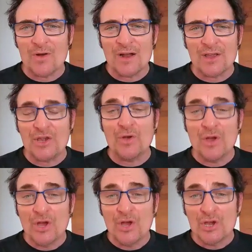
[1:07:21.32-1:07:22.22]
on.
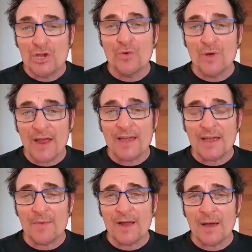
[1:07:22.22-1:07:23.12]
Q&A
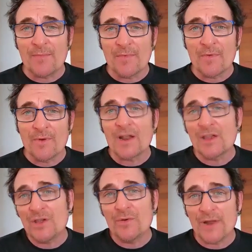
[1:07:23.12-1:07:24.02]
coming up. We got a
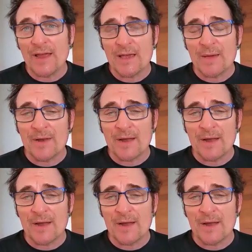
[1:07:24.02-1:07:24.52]
Q&A coming up.